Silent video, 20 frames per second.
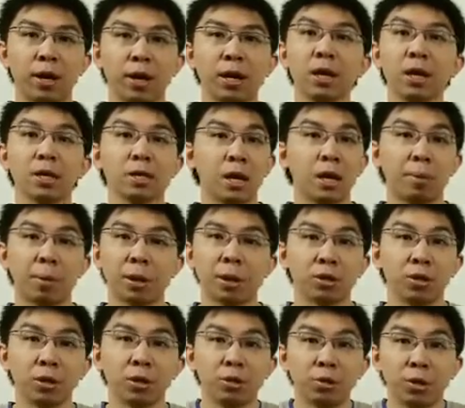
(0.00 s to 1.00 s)
it is I'm
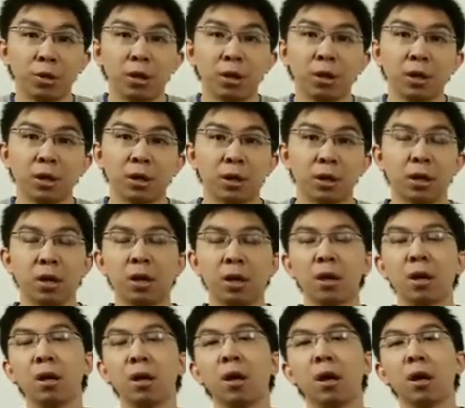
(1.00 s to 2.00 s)
actually doing here.
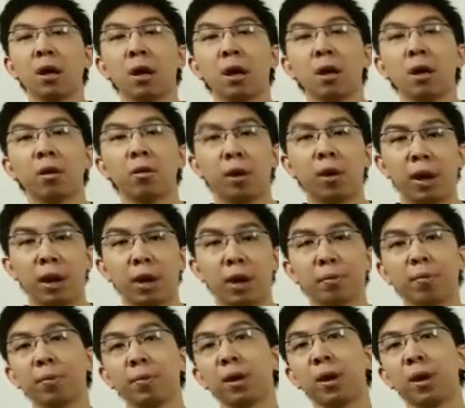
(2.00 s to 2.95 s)
Right,